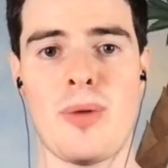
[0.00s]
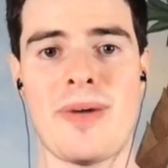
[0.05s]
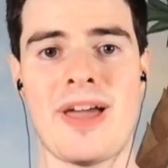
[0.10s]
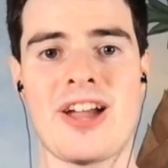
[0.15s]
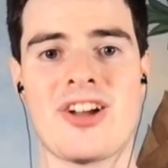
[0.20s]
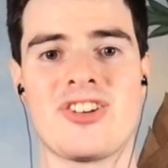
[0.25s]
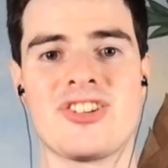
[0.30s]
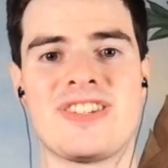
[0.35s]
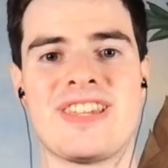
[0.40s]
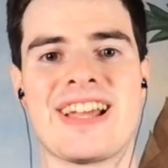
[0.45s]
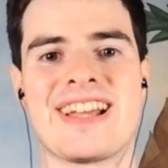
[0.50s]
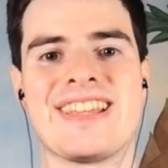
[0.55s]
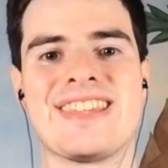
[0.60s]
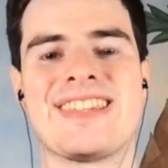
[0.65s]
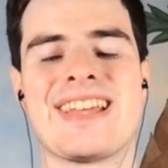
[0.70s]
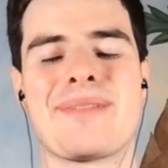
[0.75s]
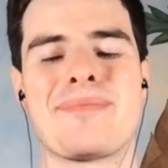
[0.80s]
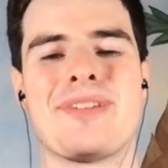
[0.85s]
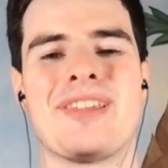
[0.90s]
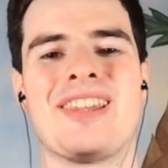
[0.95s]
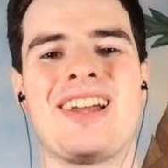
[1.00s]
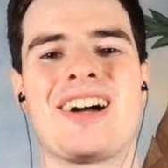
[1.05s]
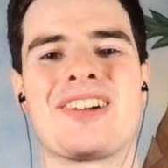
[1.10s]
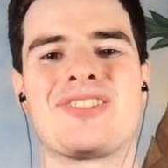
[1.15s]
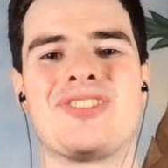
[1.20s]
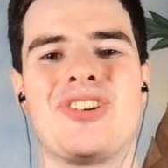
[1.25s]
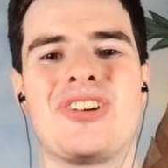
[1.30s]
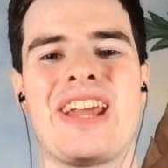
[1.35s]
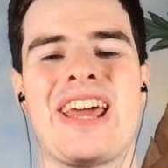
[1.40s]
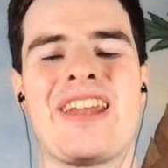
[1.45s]
back. Our second segment,
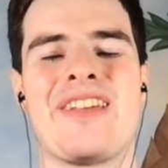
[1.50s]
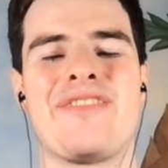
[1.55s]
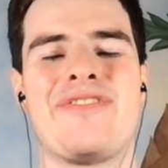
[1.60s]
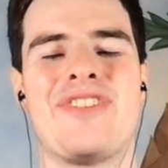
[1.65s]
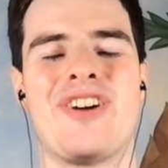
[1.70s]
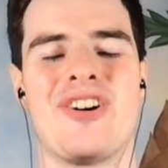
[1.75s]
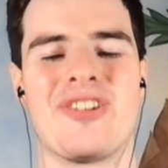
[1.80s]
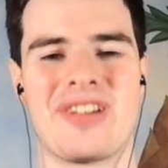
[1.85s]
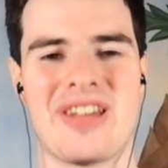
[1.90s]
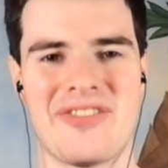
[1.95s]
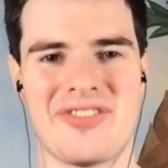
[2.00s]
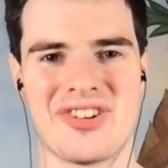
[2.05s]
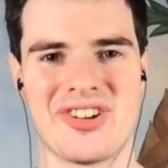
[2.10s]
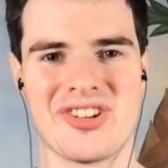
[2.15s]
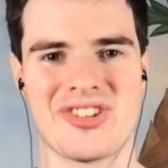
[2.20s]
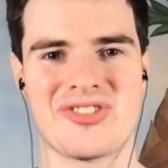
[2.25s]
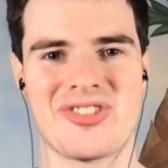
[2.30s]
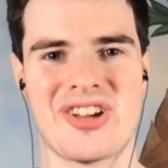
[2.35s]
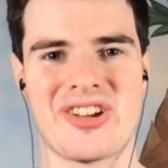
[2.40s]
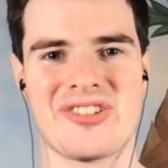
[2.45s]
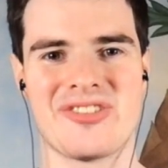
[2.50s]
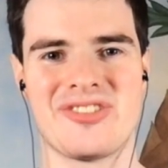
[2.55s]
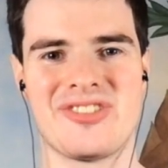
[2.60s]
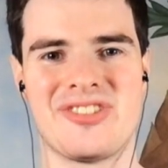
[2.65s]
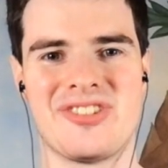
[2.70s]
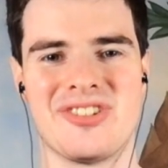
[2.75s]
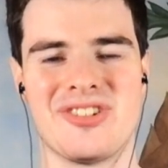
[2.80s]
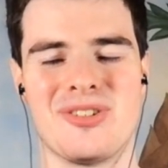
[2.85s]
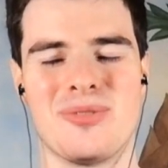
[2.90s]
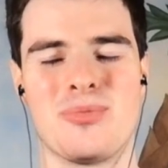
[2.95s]
Locked On NFL. Kevin Oestreicher is
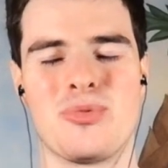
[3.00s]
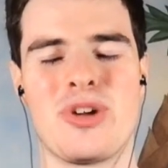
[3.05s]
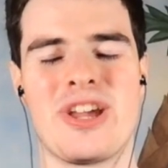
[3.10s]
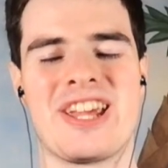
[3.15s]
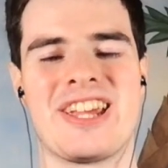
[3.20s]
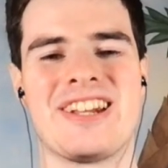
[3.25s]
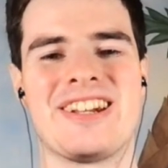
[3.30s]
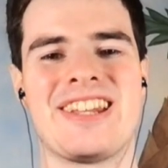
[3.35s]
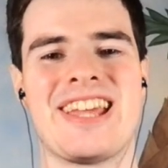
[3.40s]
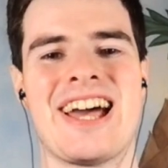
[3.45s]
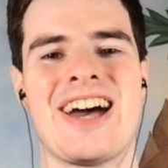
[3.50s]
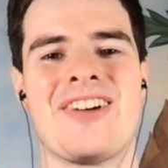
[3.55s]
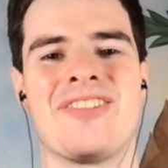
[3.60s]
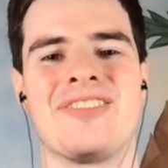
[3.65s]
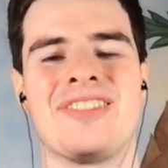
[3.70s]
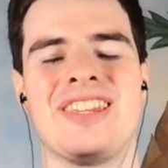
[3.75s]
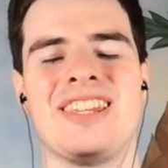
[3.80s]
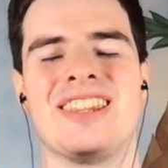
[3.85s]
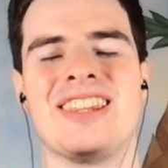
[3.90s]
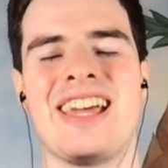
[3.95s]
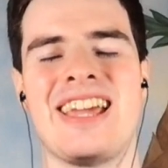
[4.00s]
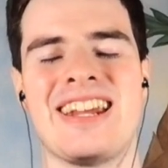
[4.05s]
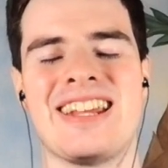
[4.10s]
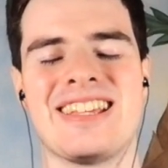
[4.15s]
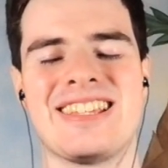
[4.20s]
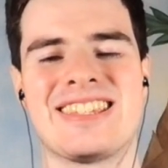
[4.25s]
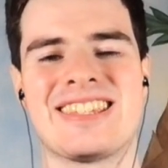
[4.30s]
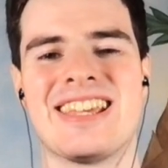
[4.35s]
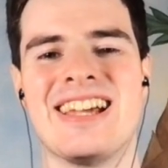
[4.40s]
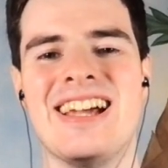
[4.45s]
still breaking down the
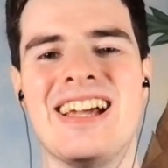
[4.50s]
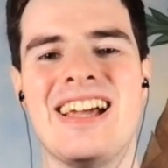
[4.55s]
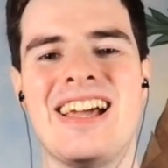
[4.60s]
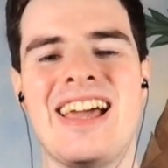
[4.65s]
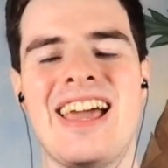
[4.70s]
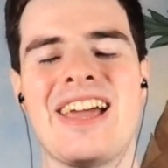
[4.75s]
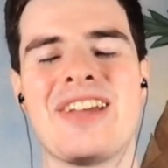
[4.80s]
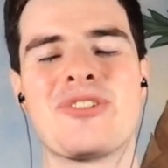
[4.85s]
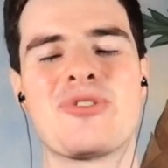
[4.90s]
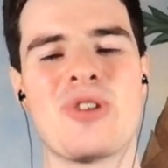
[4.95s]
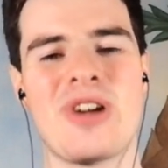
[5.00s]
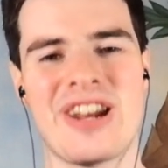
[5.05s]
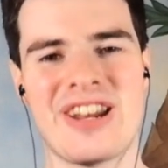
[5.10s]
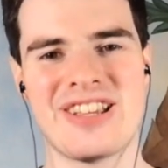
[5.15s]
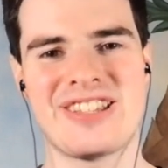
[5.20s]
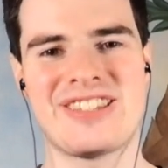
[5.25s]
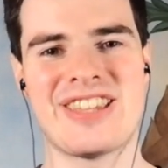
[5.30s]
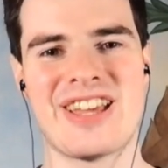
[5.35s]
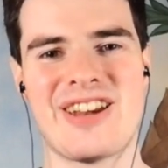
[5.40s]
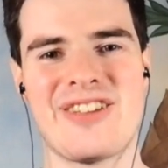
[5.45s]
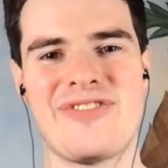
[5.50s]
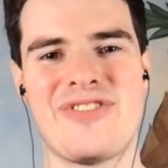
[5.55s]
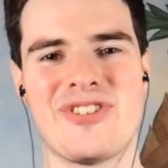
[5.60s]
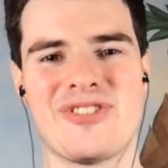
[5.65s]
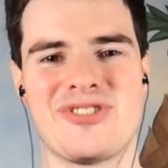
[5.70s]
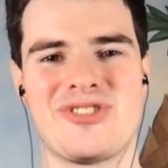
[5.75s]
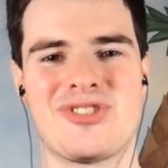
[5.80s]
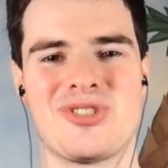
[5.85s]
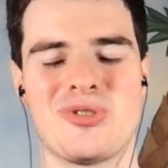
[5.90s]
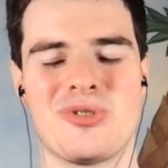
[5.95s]
latest and greatest NFL
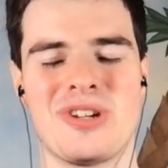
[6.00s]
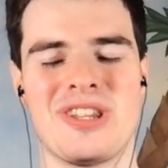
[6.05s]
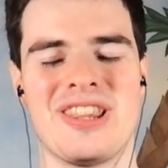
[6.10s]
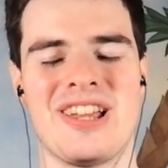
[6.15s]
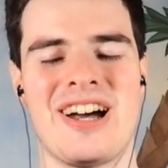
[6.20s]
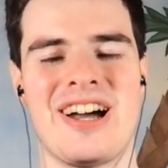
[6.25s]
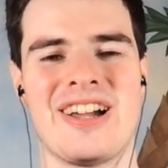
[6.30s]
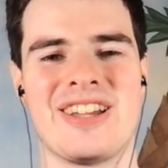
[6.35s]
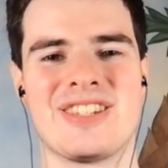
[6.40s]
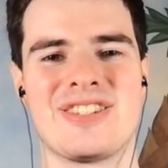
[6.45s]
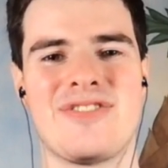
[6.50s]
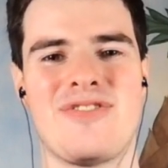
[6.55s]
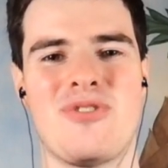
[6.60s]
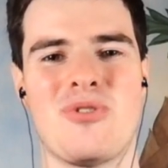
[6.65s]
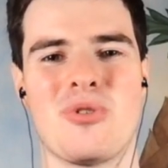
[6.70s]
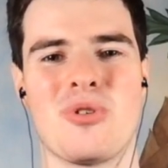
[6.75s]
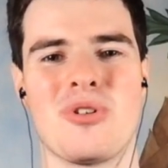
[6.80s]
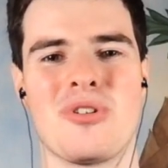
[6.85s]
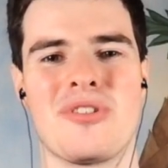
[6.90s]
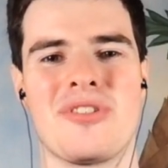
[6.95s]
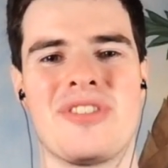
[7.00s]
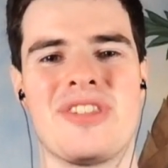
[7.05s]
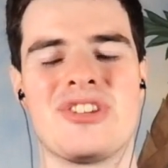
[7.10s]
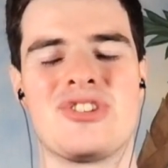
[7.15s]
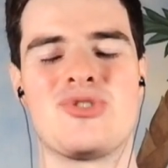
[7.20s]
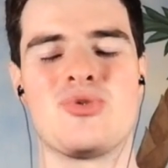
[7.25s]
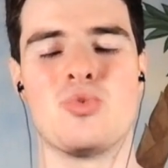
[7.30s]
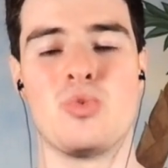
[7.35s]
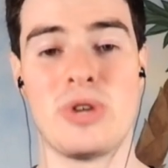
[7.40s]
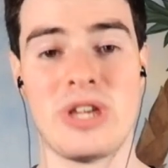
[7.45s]
storylines for
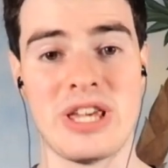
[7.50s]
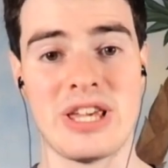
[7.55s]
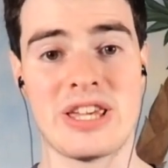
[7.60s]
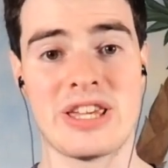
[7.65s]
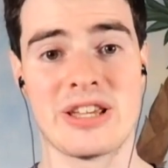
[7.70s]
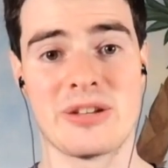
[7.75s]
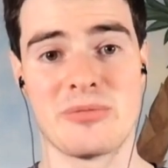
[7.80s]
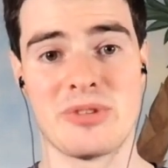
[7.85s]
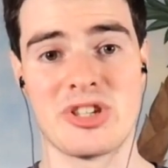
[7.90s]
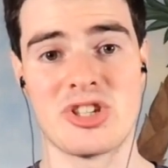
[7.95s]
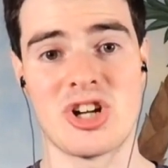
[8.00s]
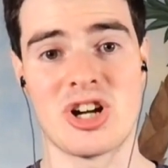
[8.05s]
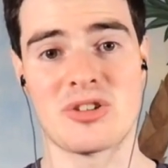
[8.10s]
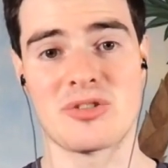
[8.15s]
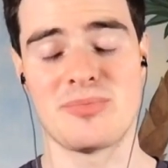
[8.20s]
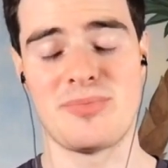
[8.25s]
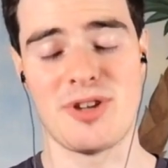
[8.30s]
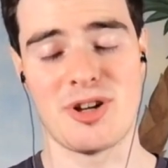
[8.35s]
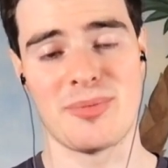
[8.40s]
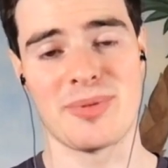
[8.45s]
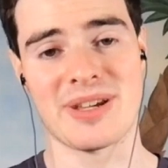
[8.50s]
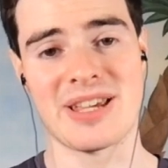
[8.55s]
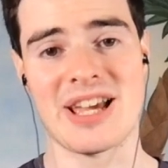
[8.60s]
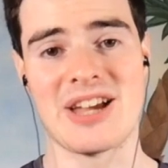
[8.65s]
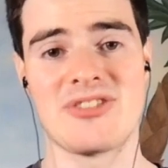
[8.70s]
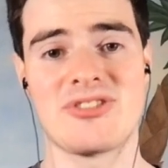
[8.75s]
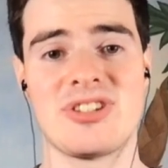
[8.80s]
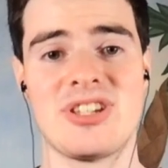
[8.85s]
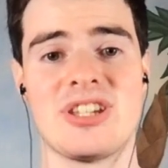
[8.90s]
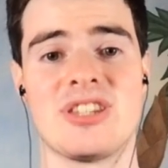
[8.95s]
this week. And we talked with Peter
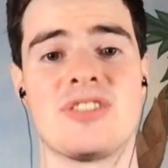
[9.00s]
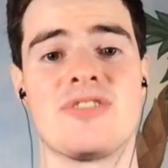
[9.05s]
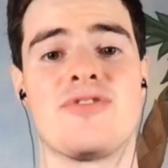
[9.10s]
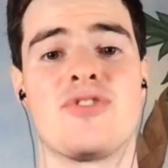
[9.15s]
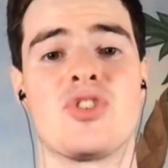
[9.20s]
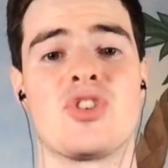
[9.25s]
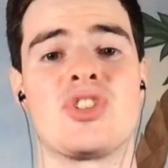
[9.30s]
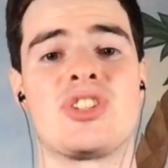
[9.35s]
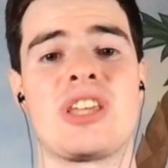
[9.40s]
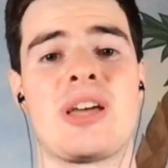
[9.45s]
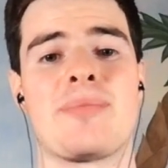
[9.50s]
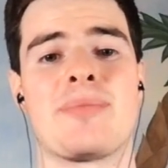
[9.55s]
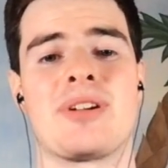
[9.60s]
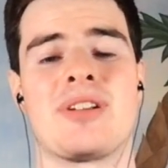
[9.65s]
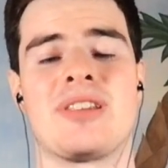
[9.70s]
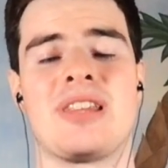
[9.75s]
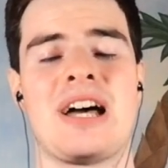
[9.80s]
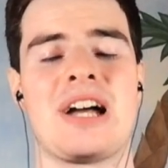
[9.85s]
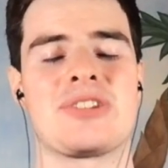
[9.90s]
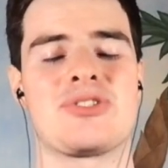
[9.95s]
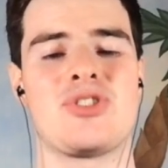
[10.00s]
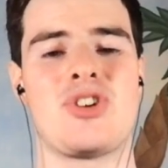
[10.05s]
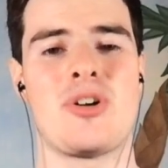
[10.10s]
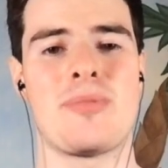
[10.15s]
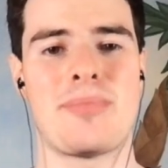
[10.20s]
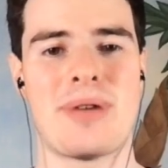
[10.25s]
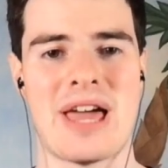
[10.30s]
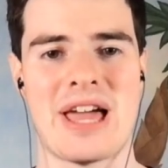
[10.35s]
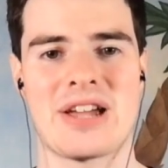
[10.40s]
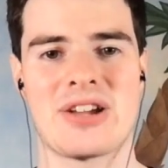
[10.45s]
Bukowski in the first segment of Locked On
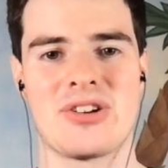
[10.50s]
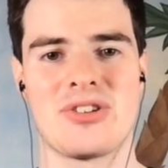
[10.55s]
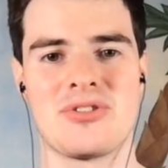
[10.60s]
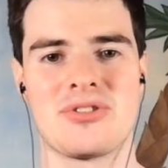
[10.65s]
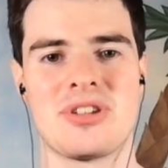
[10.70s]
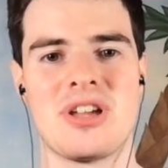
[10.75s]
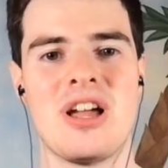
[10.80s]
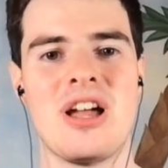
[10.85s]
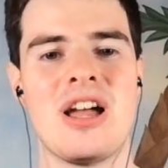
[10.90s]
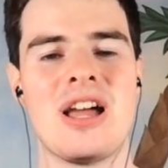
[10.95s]
Packers.